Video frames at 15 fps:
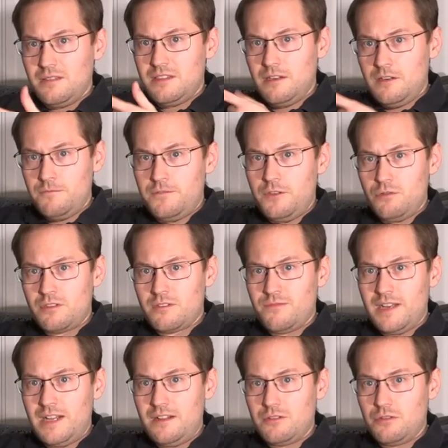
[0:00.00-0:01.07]
The diffused
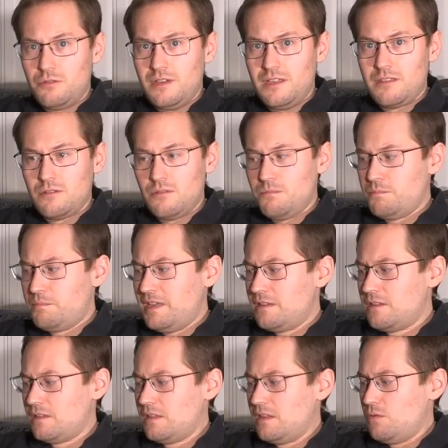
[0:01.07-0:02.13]
value is
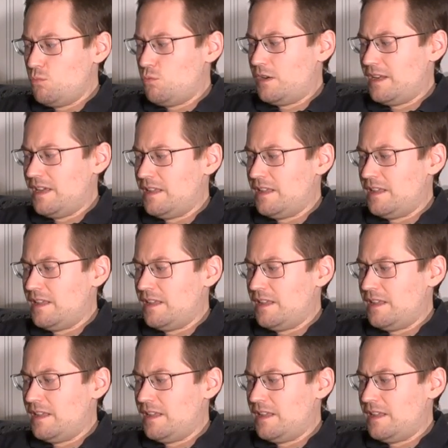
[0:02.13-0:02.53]
basically what